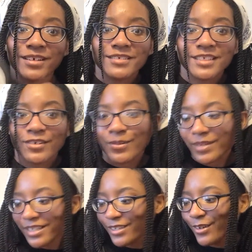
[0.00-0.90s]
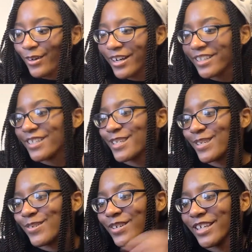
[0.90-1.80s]
I was like, oh my god, that's
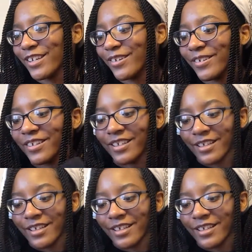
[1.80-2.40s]
so cute.